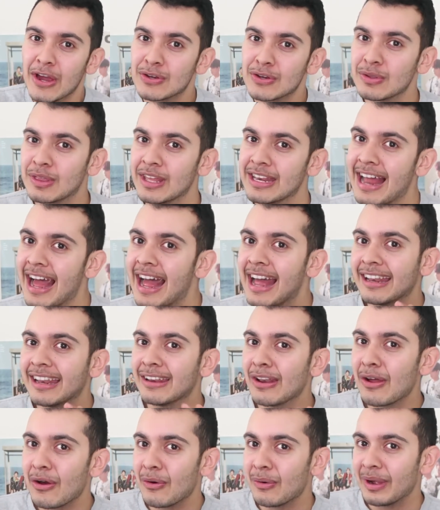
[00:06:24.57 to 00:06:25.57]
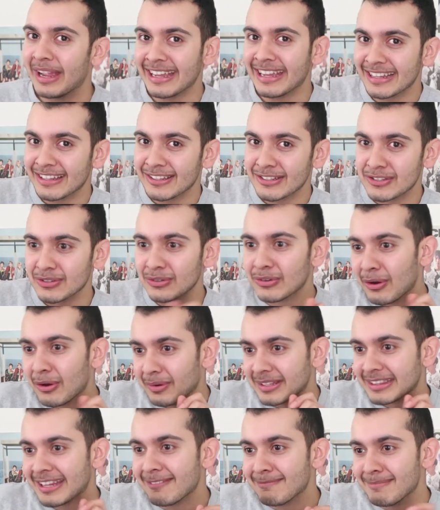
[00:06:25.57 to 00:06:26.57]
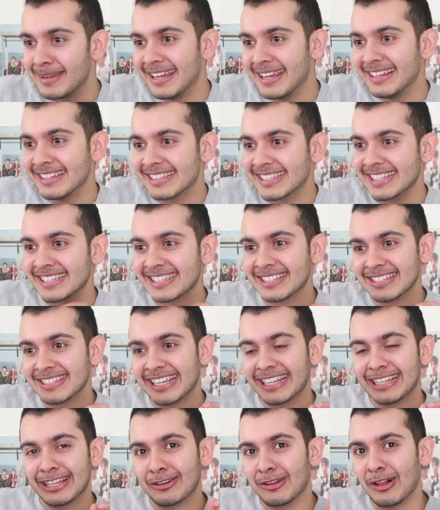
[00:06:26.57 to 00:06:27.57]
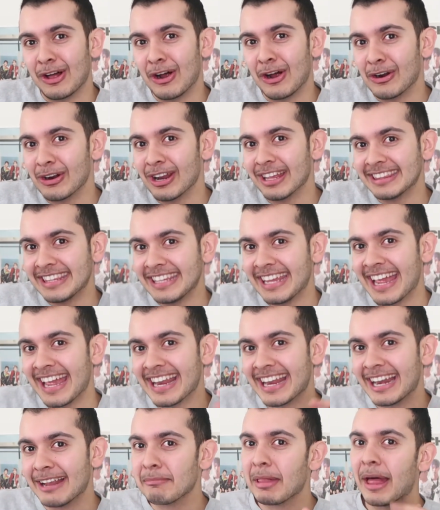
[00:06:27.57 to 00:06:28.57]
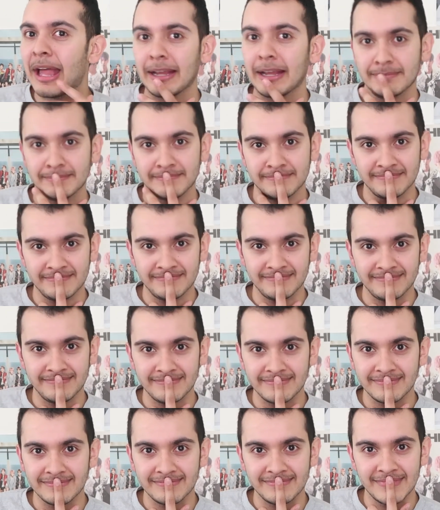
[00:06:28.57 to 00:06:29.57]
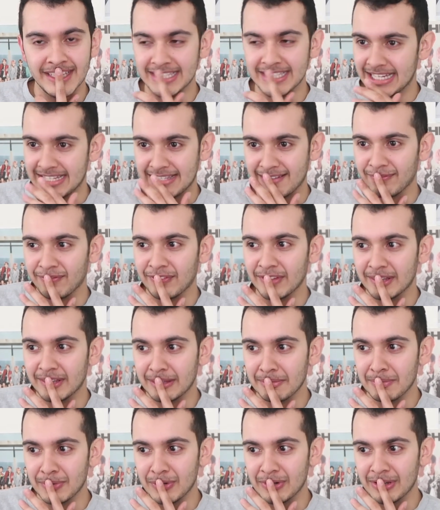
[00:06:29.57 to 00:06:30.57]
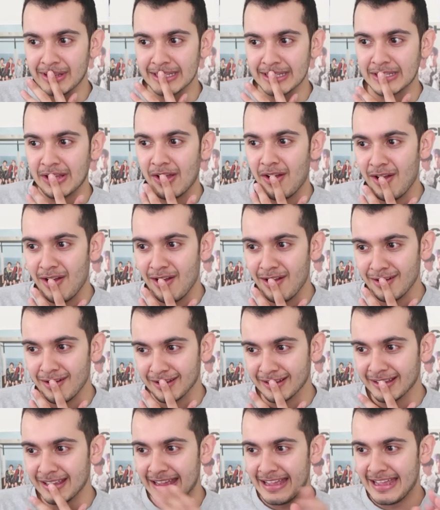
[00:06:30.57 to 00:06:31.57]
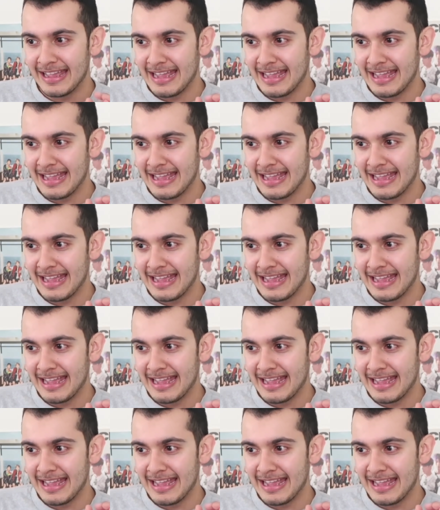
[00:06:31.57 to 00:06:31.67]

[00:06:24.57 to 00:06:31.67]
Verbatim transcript: Do they not know English or know what that means? Because there's like a little heart at the end and I'm like, mm, this doesn't fit the mood of the song.